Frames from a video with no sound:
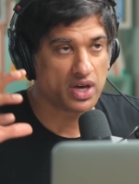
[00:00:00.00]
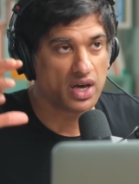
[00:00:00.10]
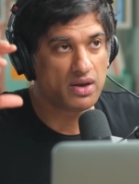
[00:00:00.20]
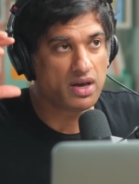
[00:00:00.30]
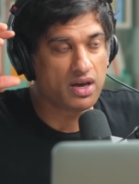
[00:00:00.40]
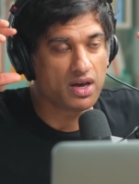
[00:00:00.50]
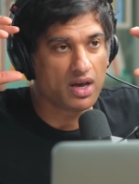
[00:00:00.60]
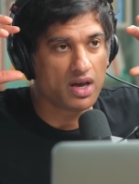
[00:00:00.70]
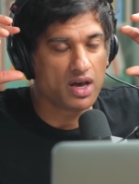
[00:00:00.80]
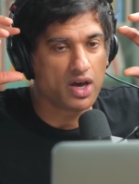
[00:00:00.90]
that
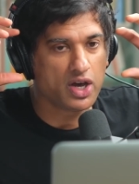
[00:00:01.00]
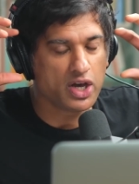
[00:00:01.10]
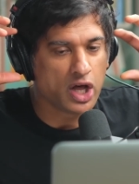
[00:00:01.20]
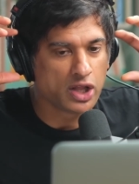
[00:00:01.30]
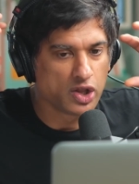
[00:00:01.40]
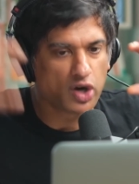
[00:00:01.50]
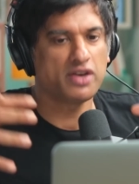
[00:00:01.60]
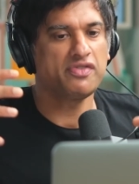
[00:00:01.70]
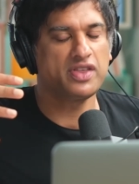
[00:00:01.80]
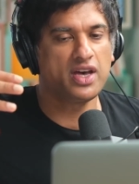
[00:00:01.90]
a lot
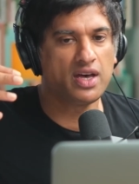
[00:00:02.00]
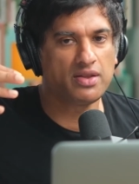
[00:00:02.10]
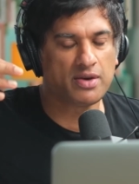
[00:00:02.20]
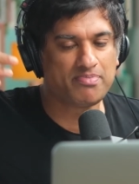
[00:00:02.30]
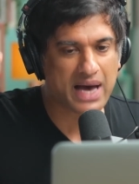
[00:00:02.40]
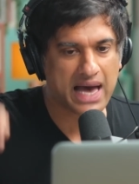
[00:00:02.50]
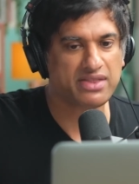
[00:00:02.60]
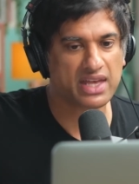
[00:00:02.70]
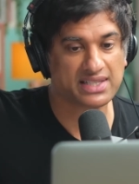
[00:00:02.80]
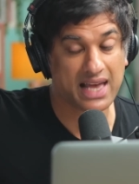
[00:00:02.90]
of the bad
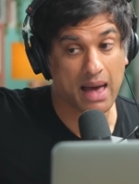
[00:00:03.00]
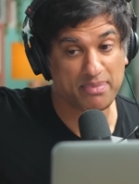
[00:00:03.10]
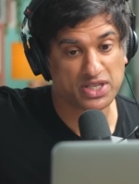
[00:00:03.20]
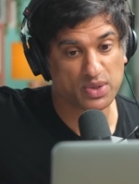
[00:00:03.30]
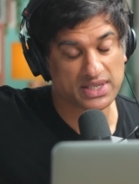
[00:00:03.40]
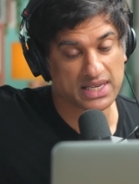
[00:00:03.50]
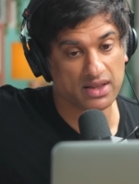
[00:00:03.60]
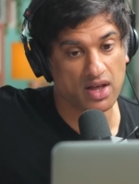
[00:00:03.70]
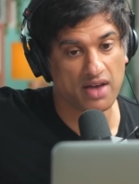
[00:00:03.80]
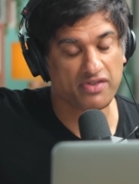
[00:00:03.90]
things that happen to us
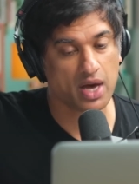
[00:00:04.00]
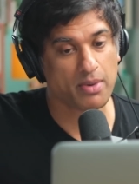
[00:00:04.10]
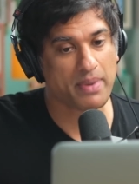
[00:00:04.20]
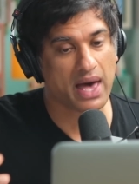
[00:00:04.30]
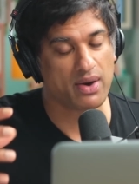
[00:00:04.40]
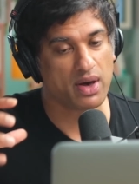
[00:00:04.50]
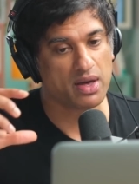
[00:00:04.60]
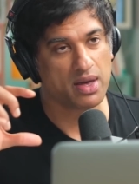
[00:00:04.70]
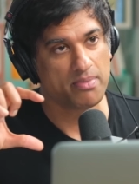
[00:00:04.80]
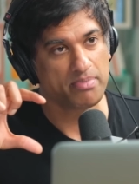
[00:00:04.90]
in life come about
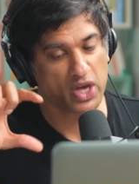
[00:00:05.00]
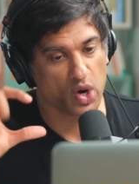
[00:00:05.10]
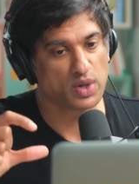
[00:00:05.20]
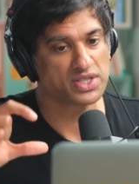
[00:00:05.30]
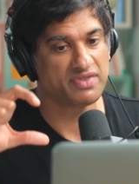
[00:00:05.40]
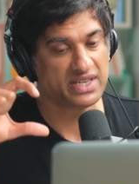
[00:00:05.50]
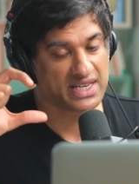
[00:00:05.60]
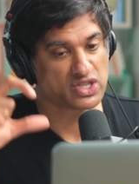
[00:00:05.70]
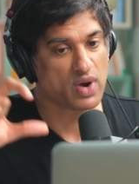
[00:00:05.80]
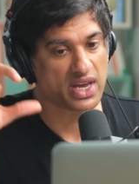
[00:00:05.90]
because of a
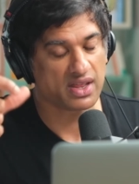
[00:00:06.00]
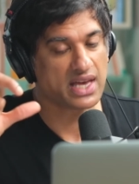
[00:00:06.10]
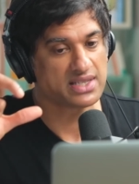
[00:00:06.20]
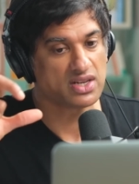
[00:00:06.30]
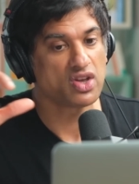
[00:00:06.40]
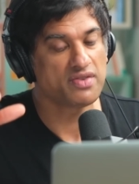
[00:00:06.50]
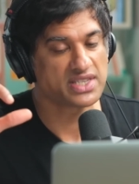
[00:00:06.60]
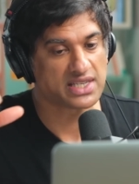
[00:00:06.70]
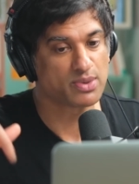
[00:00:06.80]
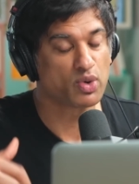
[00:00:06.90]
dysregulated nervous
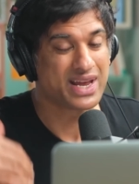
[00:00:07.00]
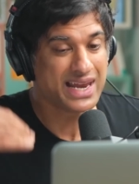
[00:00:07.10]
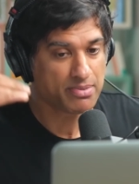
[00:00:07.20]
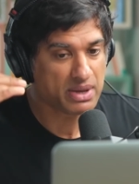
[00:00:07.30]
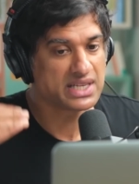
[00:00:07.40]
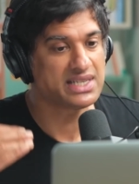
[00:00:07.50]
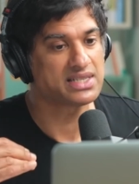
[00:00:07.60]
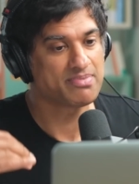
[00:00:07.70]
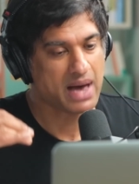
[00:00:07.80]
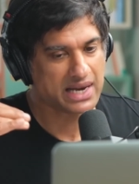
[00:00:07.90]
system or an inability
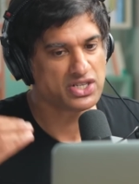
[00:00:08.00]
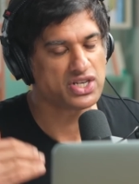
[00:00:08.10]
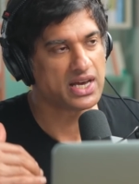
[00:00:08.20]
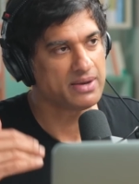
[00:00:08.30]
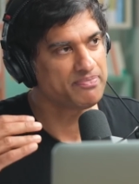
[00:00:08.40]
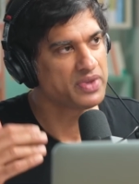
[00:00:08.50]
to manage it.